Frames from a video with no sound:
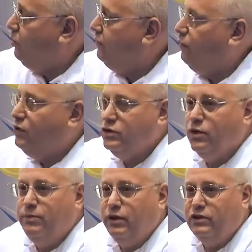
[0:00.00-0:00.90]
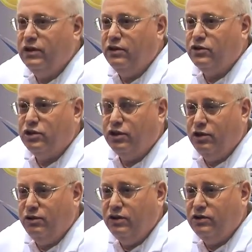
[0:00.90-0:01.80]
We've also built in a
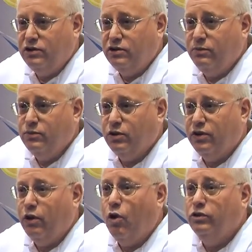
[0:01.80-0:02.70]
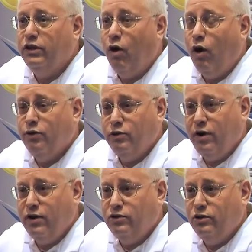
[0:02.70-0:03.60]
security system so that only
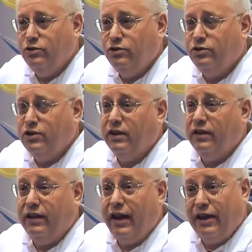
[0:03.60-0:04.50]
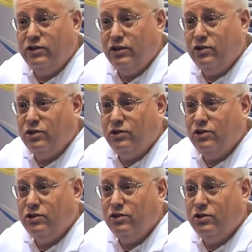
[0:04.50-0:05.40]
authorized users can get access to the
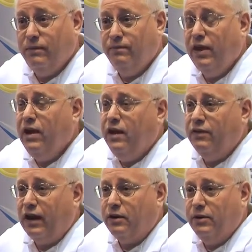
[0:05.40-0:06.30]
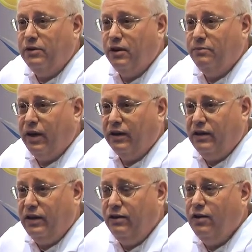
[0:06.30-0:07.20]
system. And that can be done by
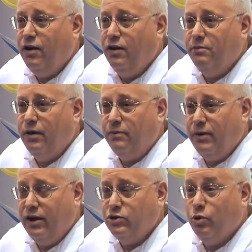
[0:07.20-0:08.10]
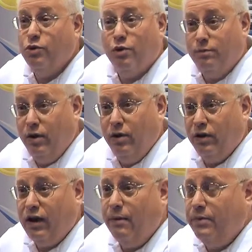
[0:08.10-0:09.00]
key card, by password, or
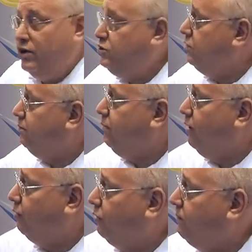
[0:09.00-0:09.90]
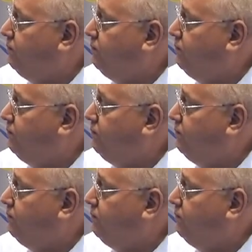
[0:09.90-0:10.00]
combination of both.